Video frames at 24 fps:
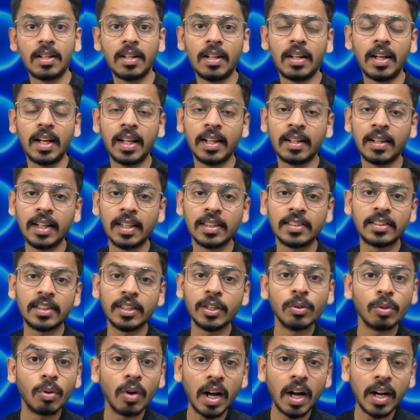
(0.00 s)
Like let's say
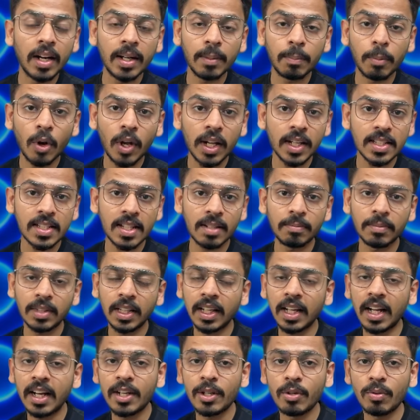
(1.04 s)
you are deploying something
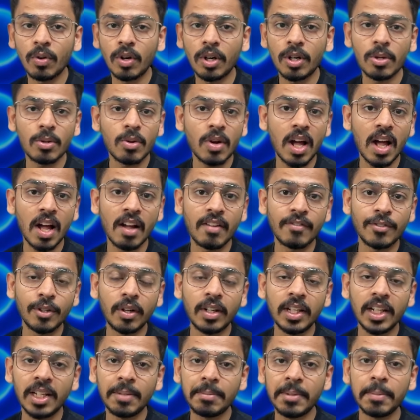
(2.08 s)
and you want to have your
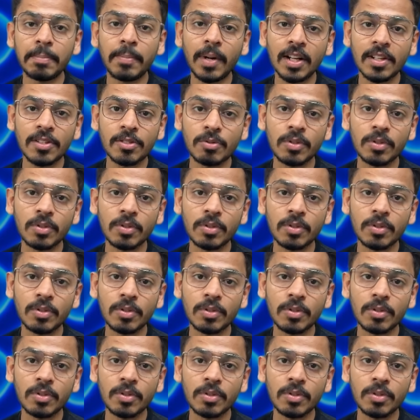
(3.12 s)
DB password